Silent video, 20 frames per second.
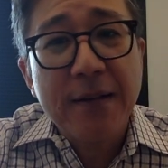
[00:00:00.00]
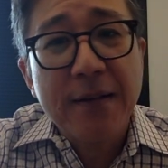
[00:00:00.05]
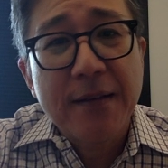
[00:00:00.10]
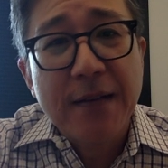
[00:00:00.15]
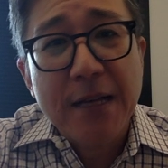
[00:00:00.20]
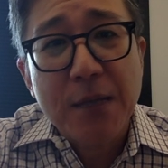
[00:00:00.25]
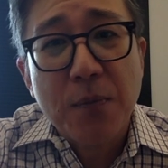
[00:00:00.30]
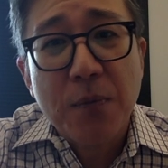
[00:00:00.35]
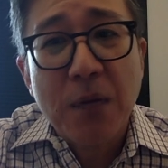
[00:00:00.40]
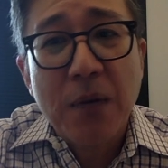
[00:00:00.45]

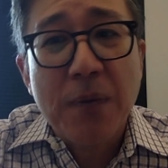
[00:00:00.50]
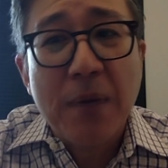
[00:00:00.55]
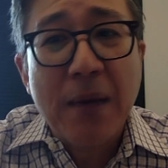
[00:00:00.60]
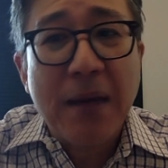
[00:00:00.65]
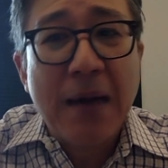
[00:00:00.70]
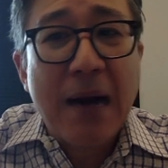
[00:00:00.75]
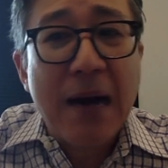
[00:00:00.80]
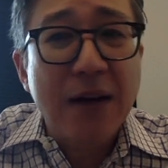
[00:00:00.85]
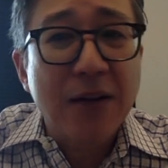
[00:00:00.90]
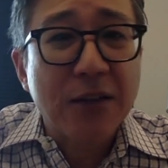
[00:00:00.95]
test prep,
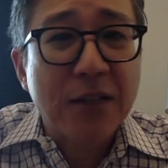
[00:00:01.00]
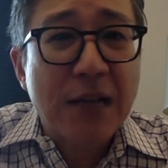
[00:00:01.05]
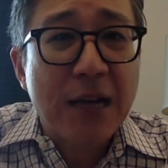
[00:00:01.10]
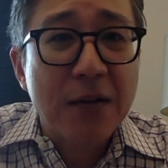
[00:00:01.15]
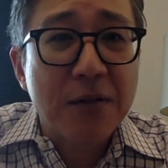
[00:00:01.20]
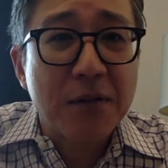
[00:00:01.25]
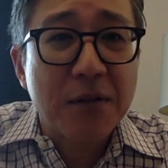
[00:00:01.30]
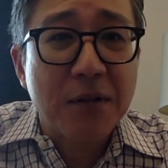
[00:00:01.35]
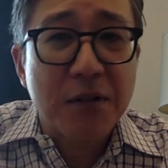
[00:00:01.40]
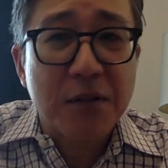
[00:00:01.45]
and college
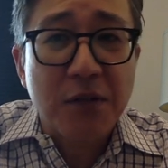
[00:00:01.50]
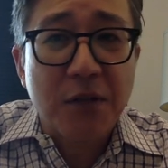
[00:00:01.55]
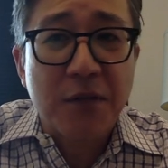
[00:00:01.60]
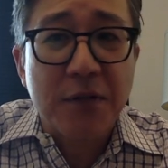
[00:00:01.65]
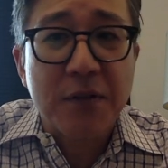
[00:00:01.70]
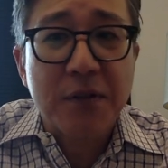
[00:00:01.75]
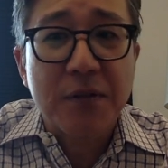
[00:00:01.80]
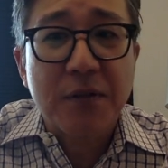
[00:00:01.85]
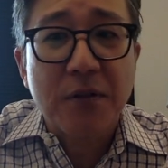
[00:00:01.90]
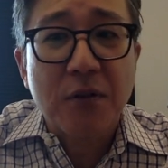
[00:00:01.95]
counseling
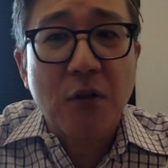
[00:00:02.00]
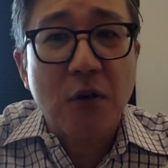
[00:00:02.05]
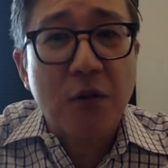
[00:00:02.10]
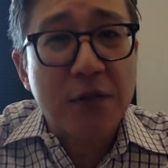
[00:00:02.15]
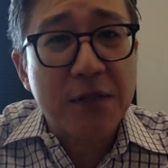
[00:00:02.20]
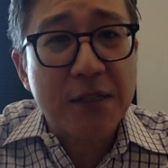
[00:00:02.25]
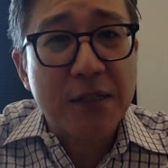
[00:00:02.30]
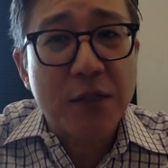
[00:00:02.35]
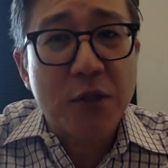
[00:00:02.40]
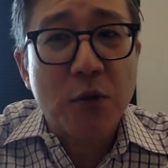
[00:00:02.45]
service called
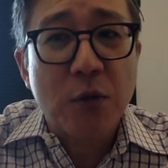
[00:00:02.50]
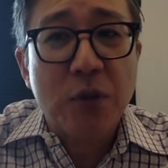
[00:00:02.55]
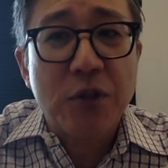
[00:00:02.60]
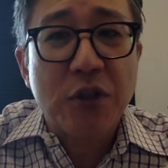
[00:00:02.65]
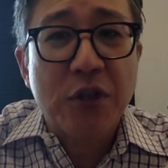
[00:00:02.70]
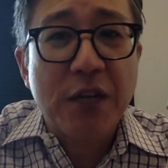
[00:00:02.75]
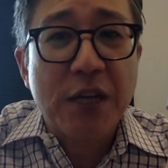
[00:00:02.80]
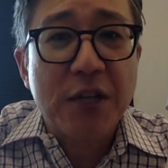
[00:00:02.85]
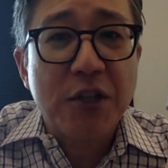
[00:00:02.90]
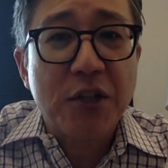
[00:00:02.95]
C2
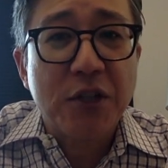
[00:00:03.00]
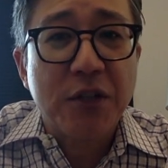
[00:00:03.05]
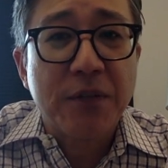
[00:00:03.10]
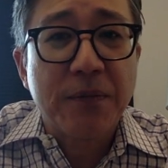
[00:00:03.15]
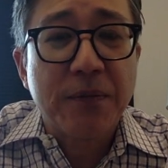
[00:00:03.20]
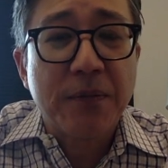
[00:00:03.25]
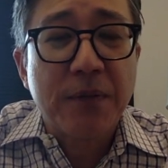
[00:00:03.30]
Education.